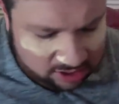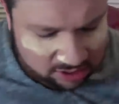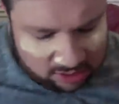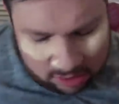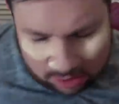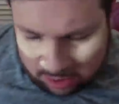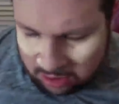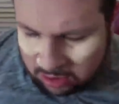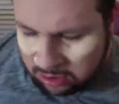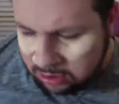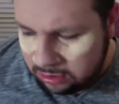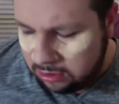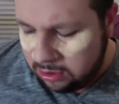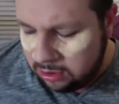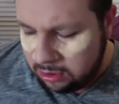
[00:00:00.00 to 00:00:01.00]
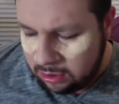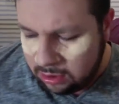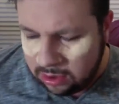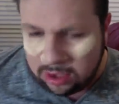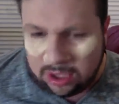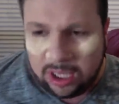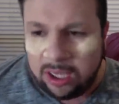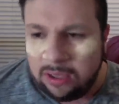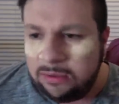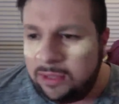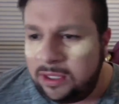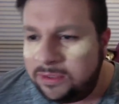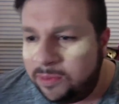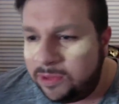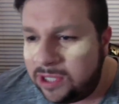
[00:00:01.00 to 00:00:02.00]
God. Okay,
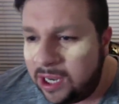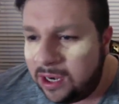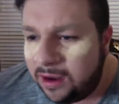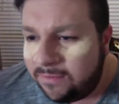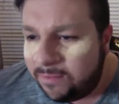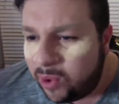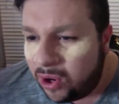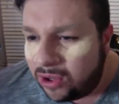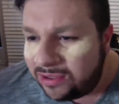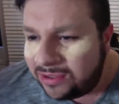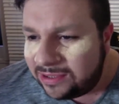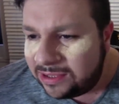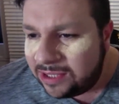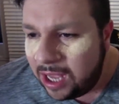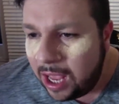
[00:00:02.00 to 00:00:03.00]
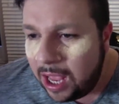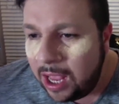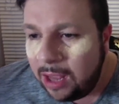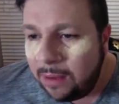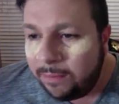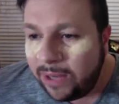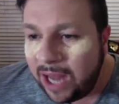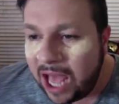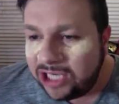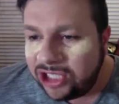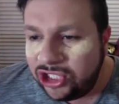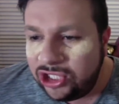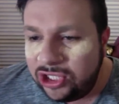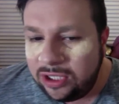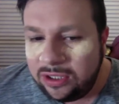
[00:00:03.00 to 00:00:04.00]
let's pretend I've bronzed.
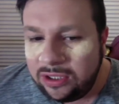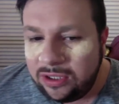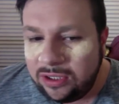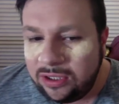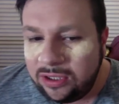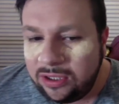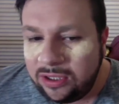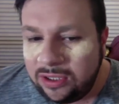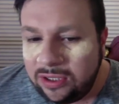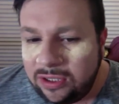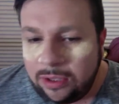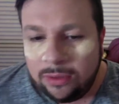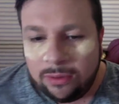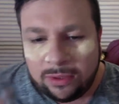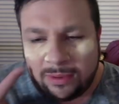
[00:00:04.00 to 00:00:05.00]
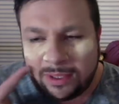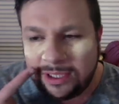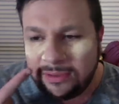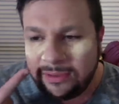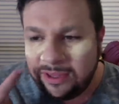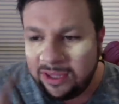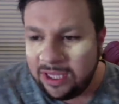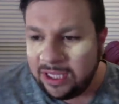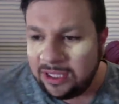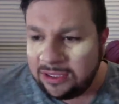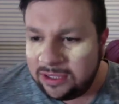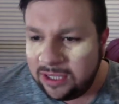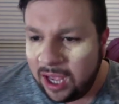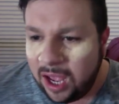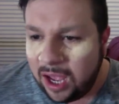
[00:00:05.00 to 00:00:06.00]
Blush. What do I do with
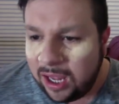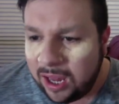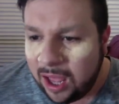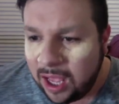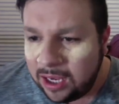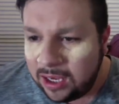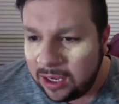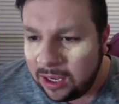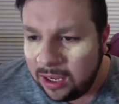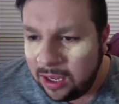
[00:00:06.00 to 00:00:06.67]
this? Highlight.